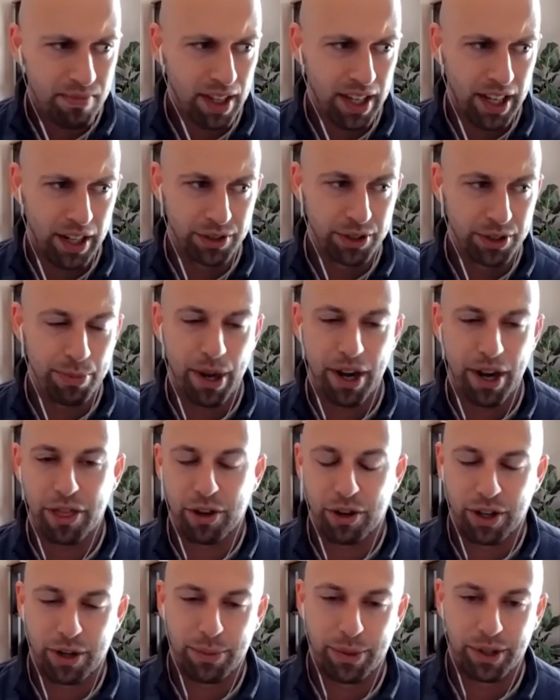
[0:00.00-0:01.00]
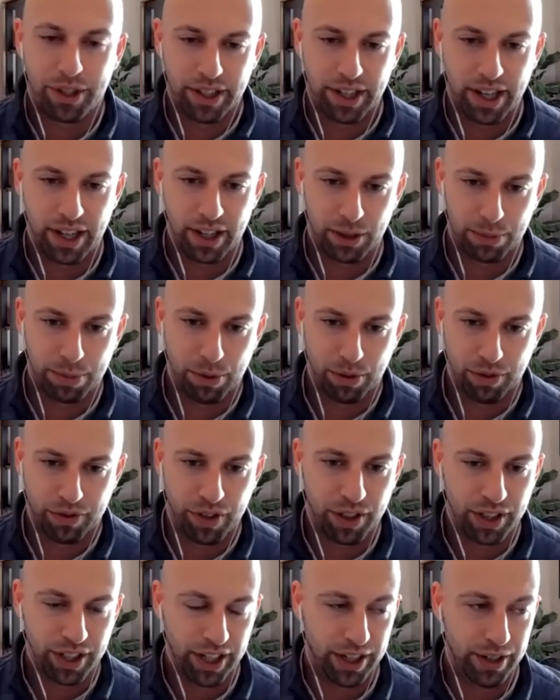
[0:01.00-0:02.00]
and it was about a $30 million
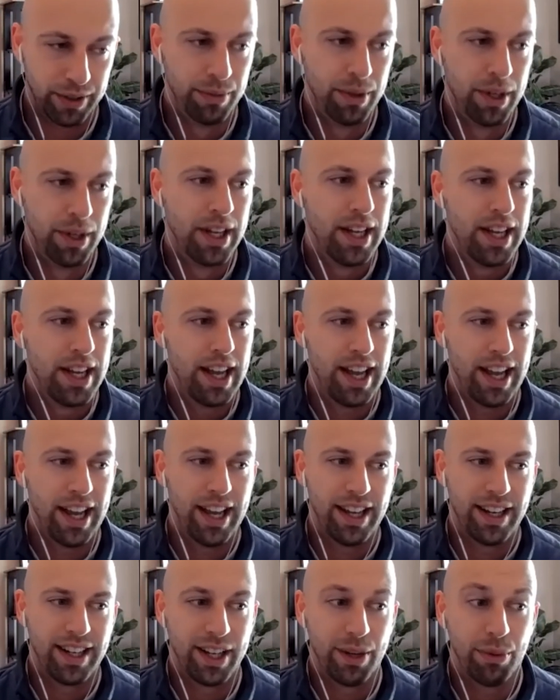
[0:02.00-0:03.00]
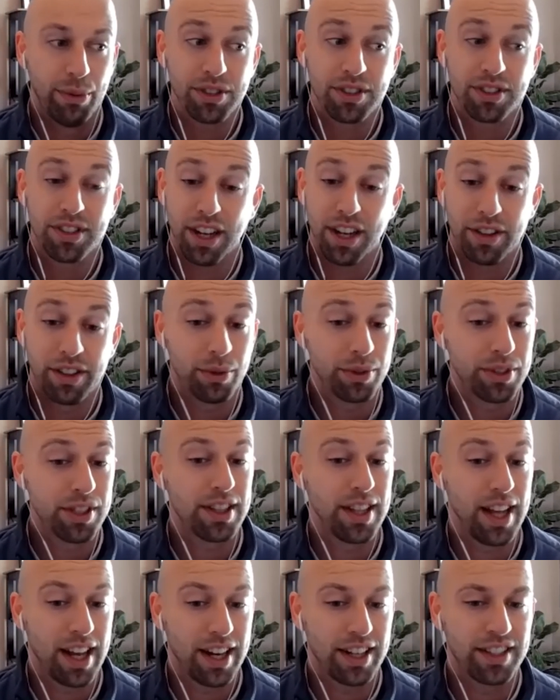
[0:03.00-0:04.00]
portfolio. And it was tough. There was a
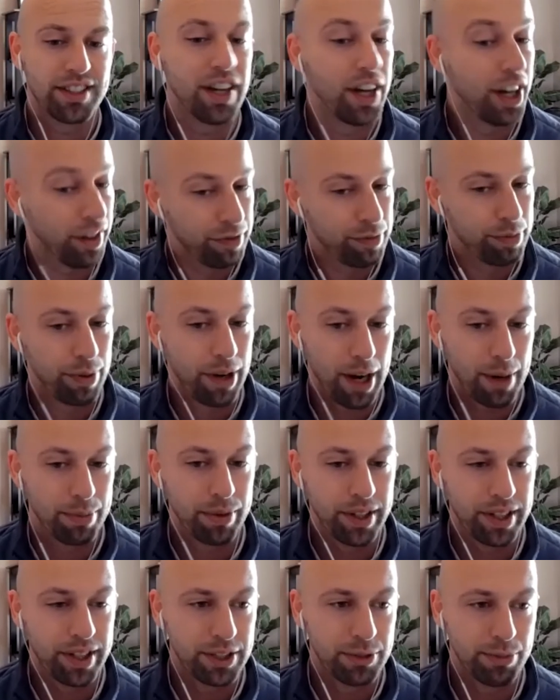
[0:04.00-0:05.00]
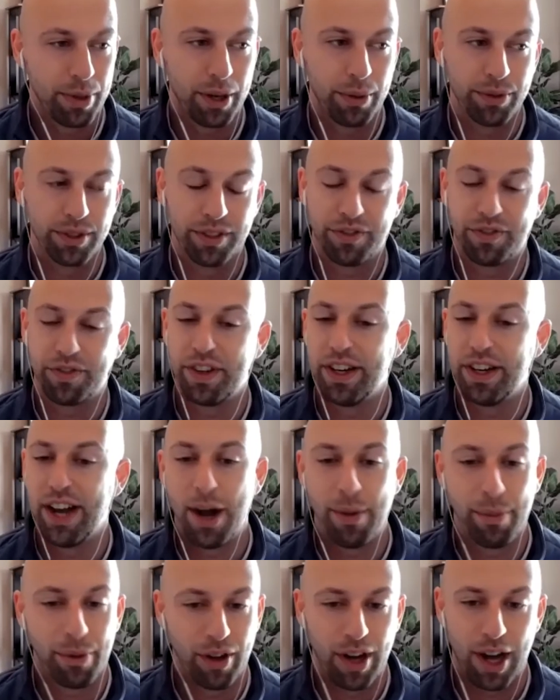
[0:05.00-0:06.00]
lot of tough properties, but it was a
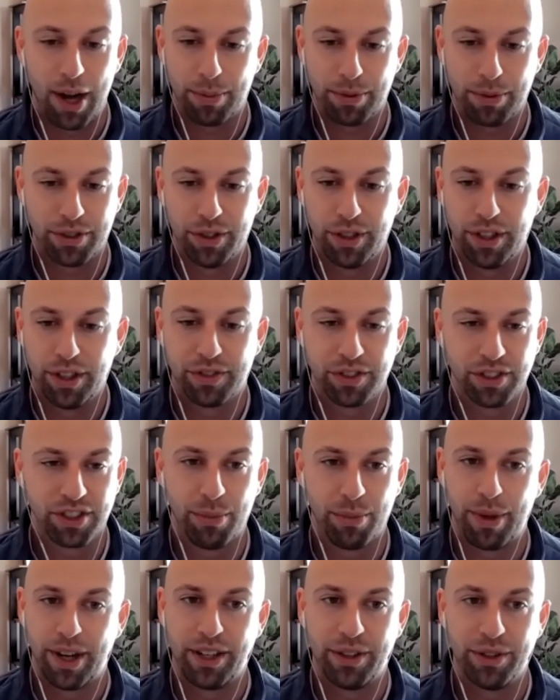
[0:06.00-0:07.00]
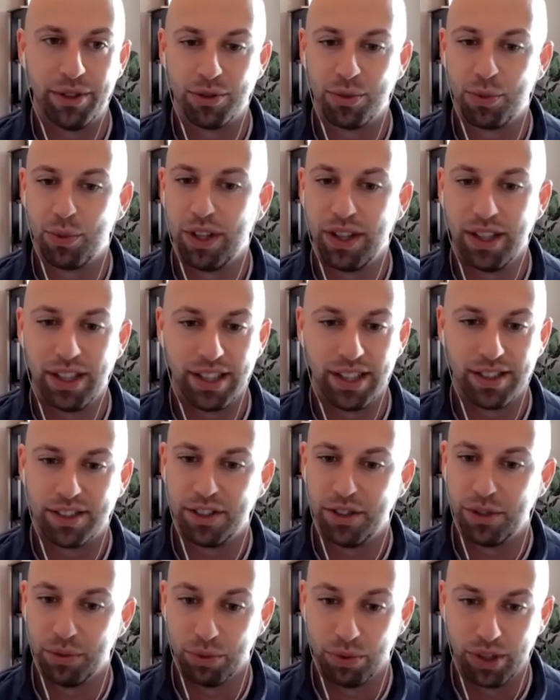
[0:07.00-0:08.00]
phenomenal opportunity for somebody who's willing
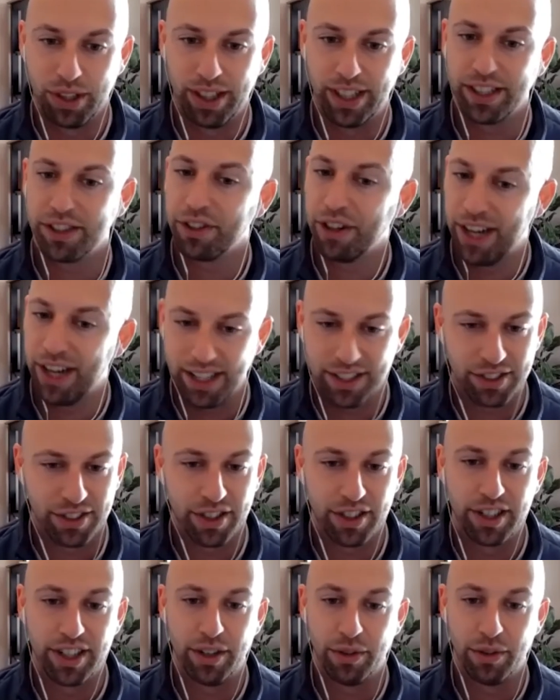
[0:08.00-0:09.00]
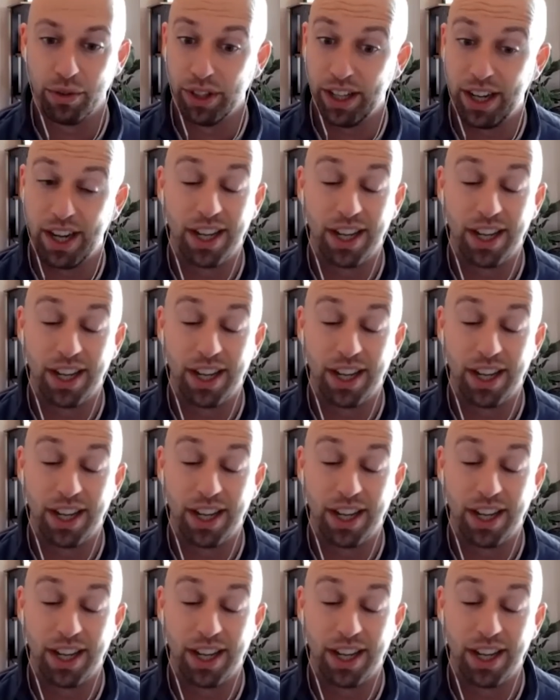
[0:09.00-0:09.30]
to really get their hands dirty and really